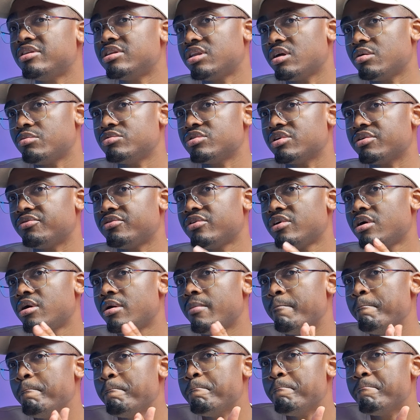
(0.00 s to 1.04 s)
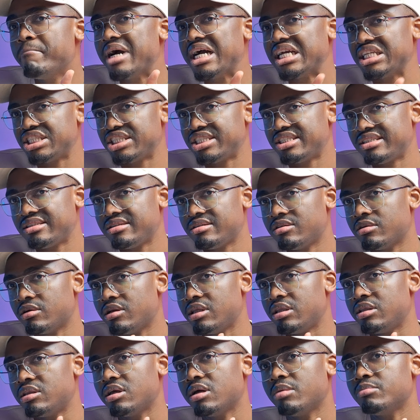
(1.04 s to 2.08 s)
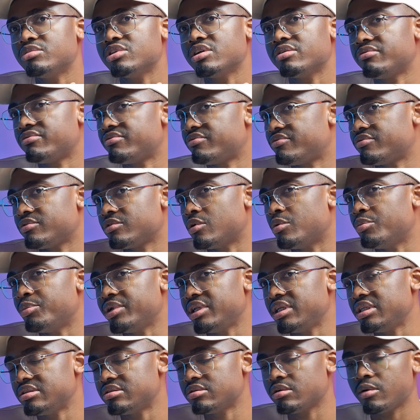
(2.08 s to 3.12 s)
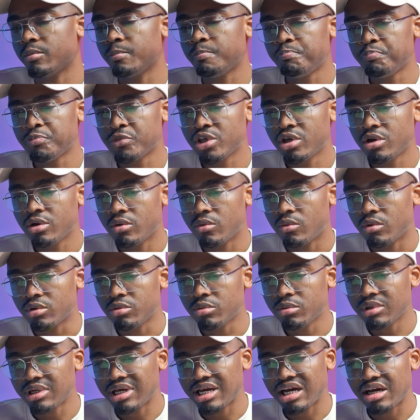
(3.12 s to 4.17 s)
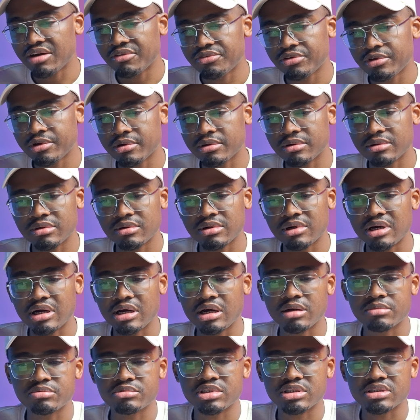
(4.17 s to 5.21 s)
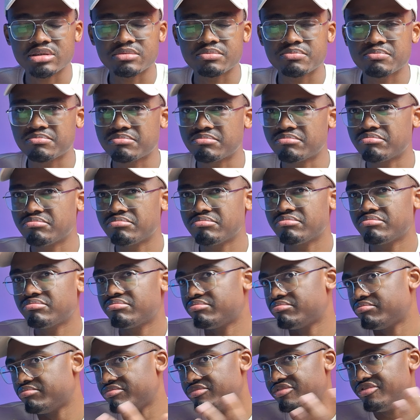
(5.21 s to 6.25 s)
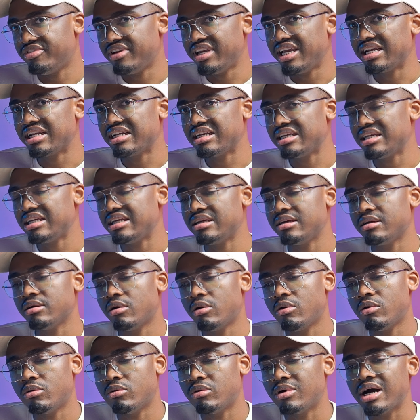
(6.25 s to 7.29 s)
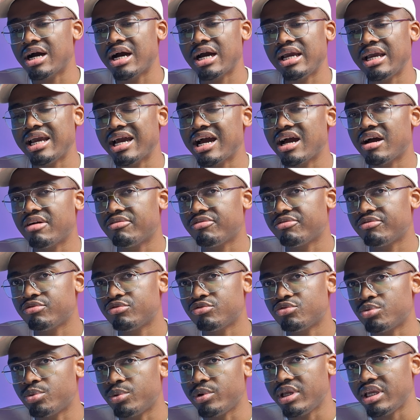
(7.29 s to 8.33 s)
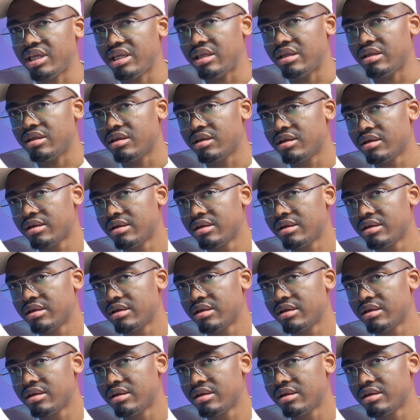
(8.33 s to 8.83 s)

in terms of match, not in terms of companies. So what we'll have here just vaguely, oh, I have 3